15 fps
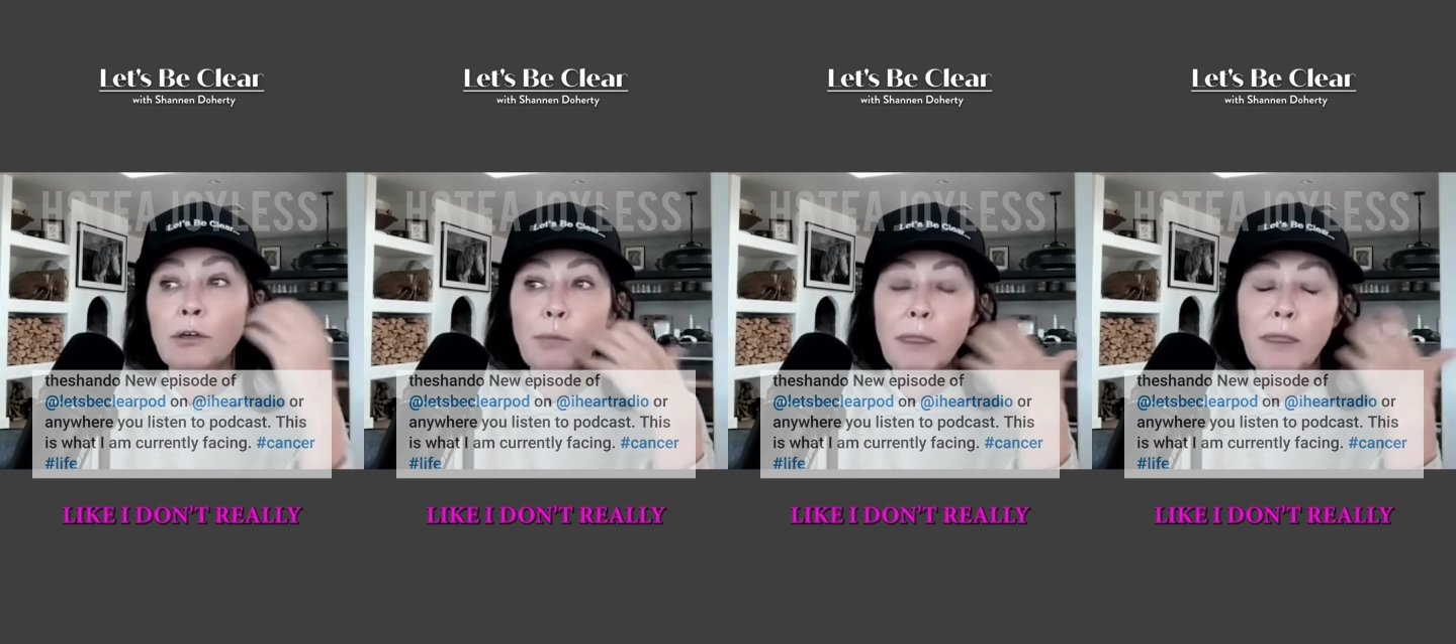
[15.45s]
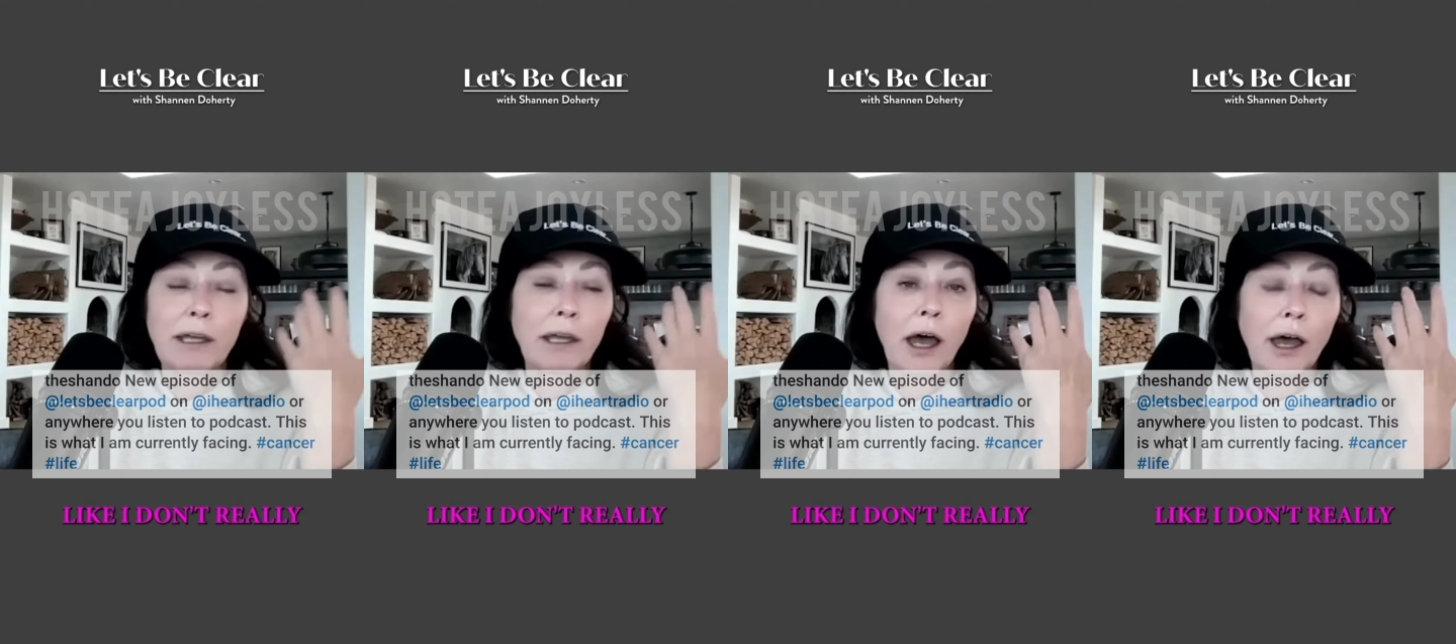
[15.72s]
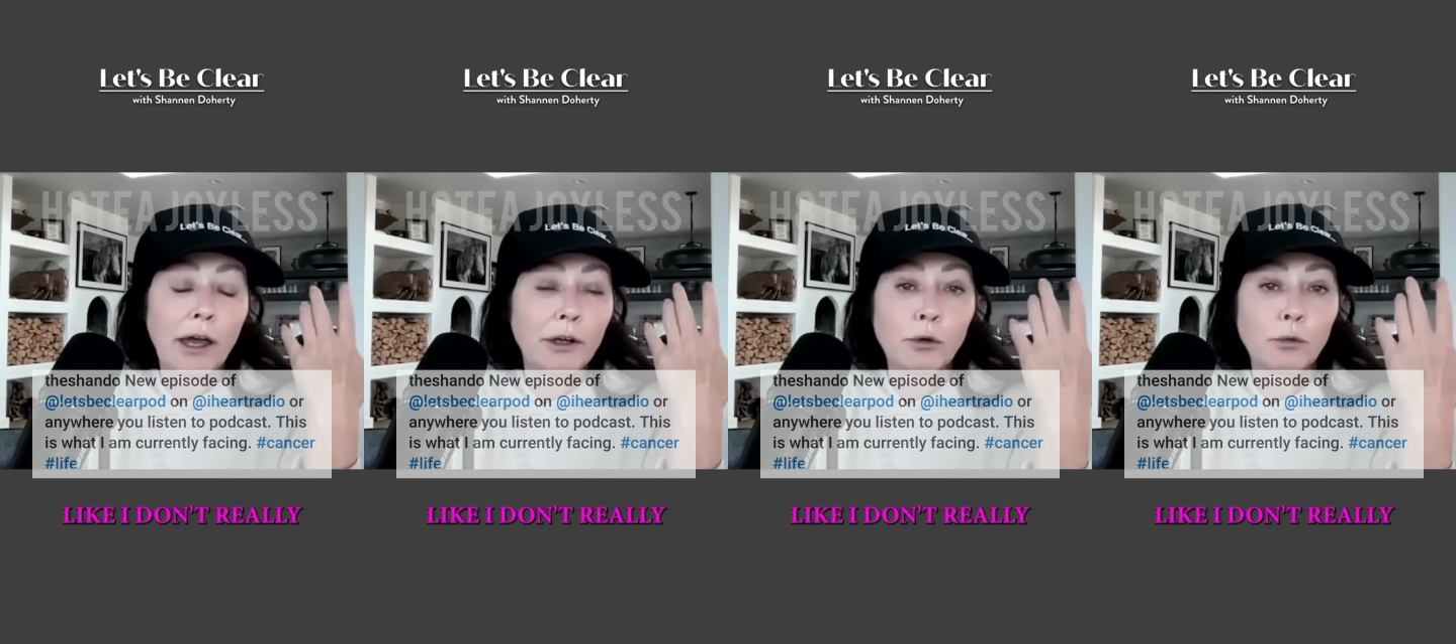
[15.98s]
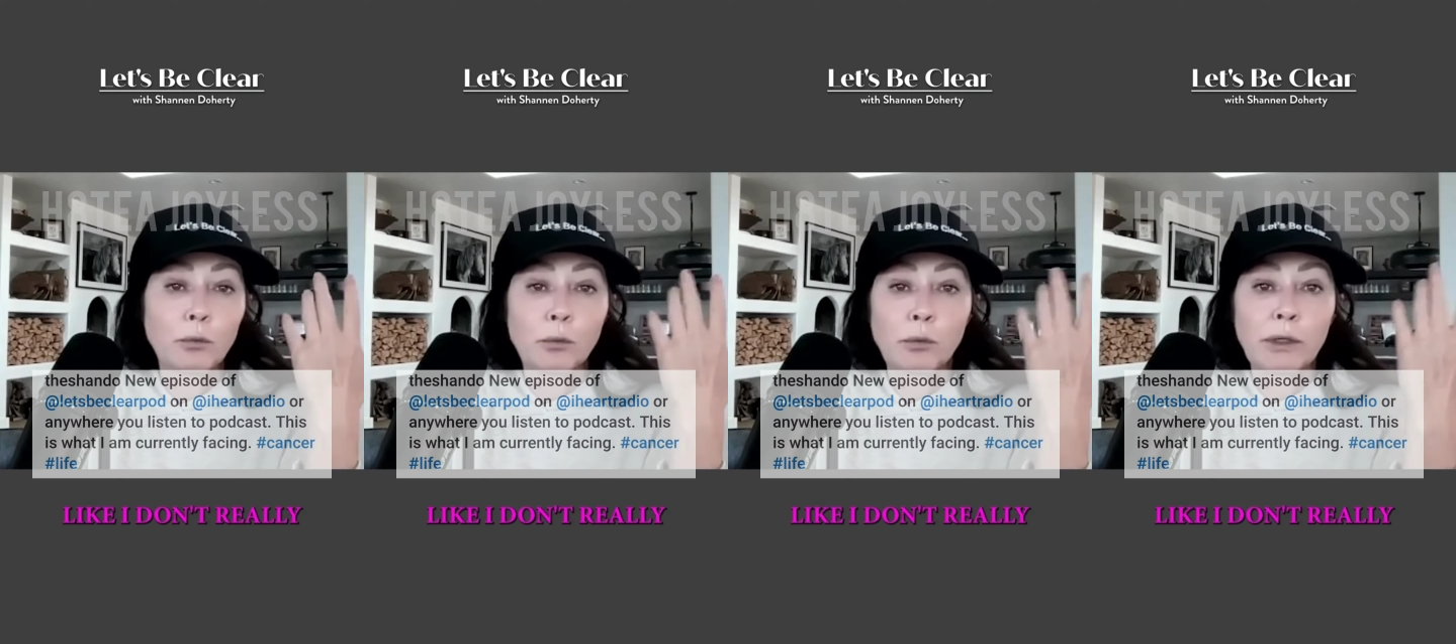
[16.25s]
Like, I
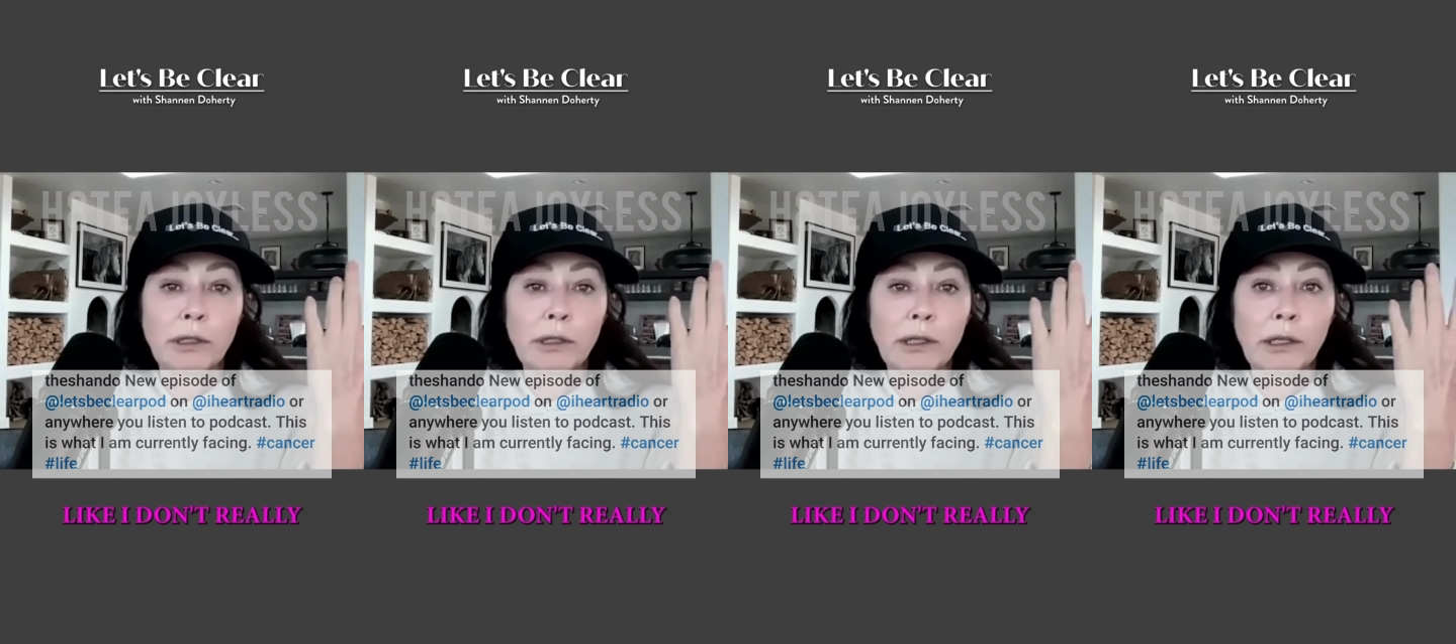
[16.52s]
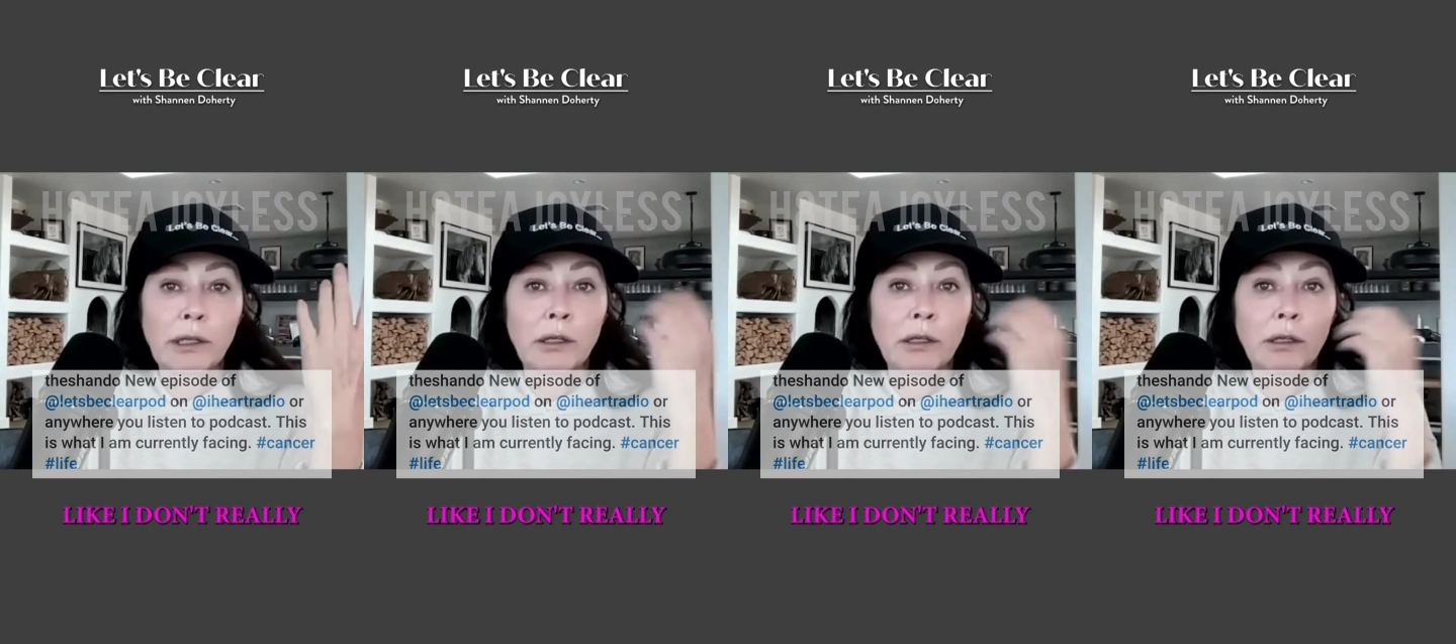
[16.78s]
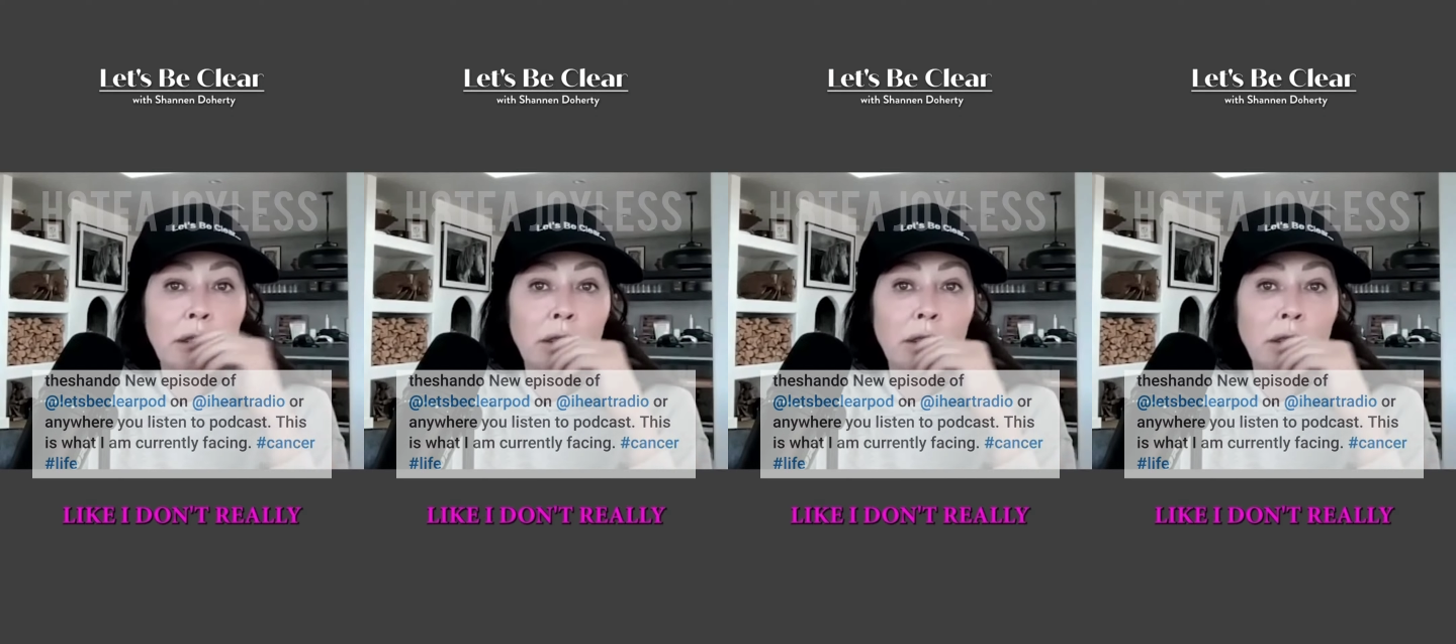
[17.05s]
don't really,